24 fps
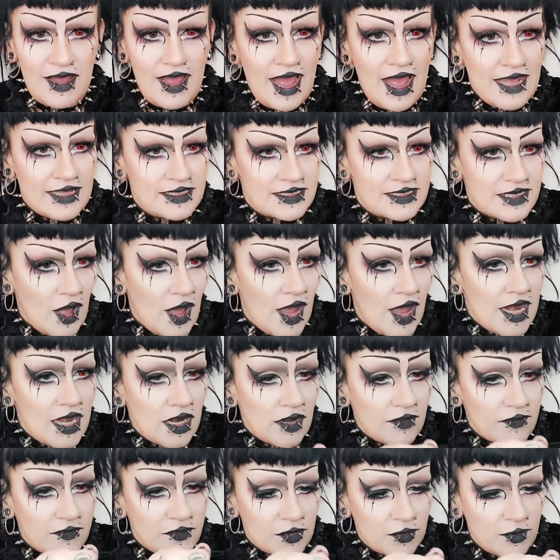And I
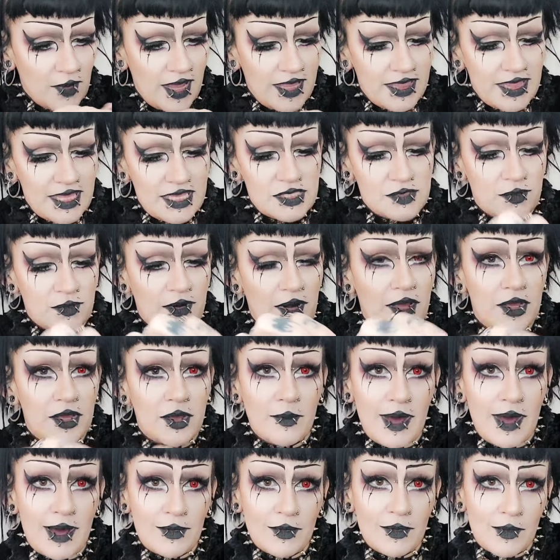love to wear these when I
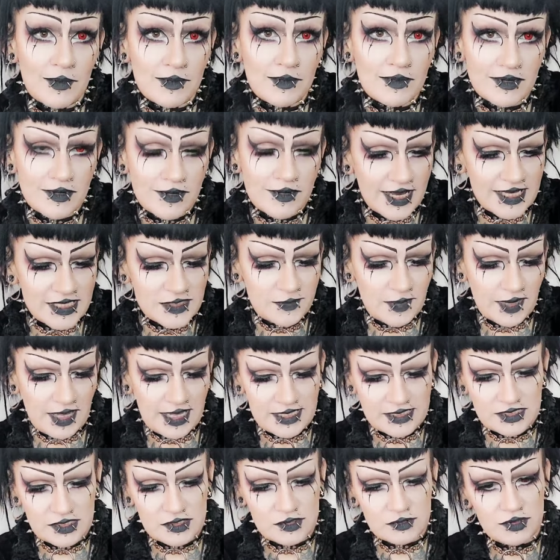go out nice
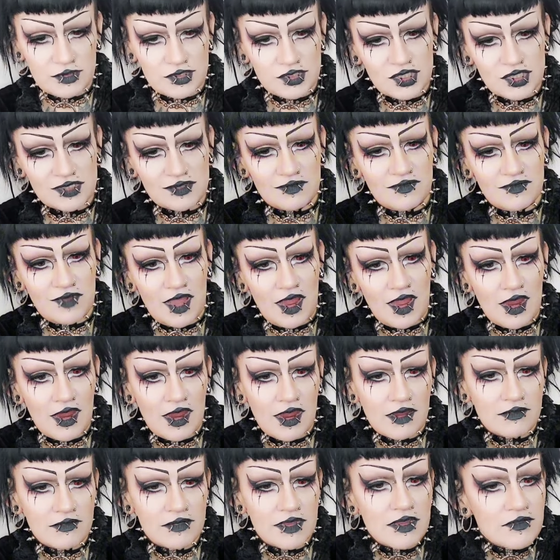places, which is
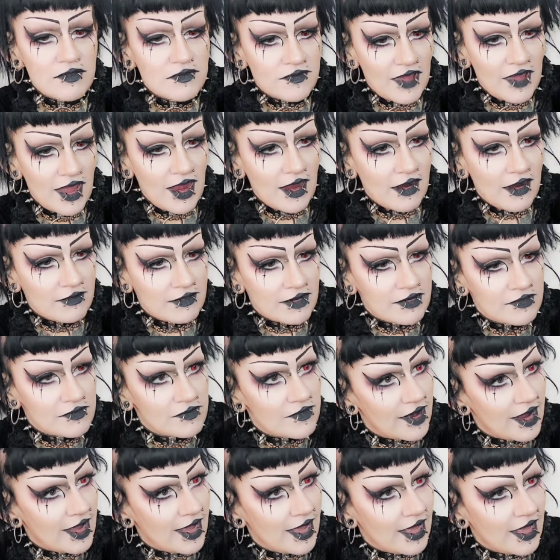very, very
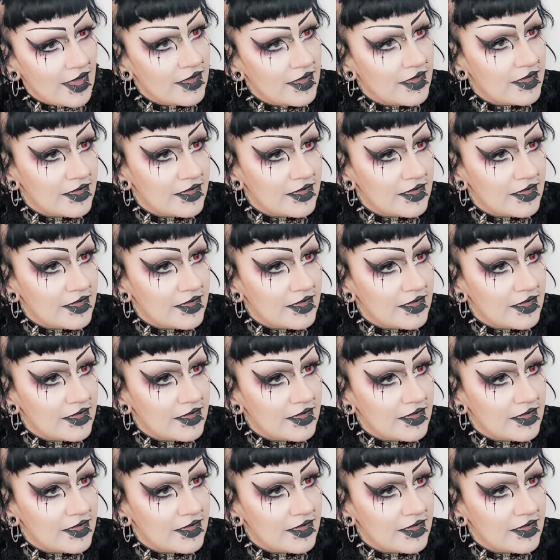rare,